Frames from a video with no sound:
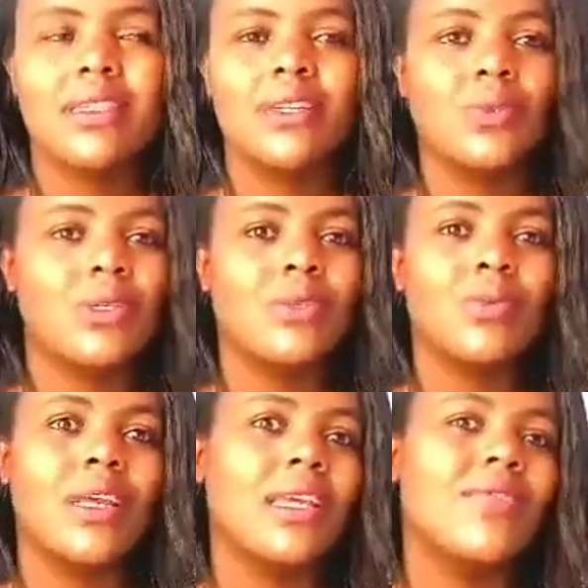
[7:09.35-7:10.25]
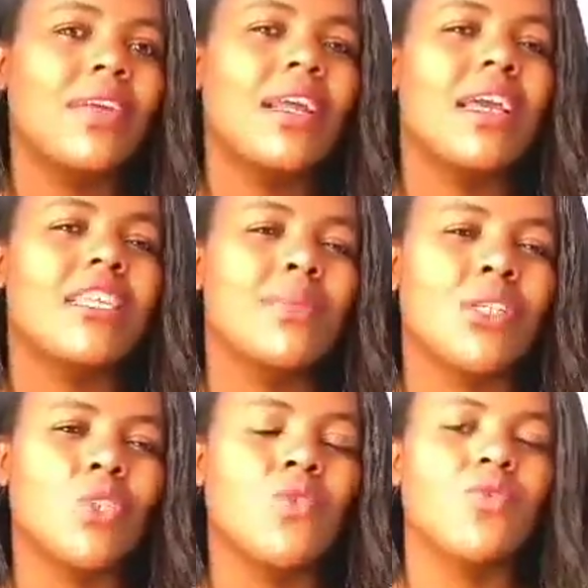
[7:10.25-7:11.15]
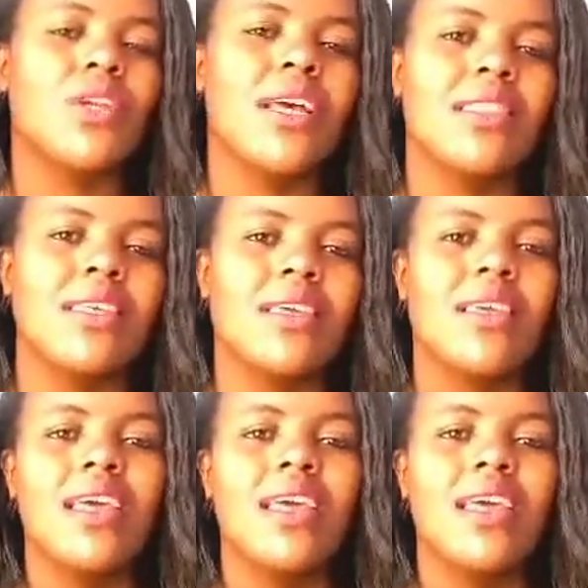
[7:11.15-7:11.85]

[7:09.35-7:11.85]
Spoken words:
that we are given high expectation for nothing.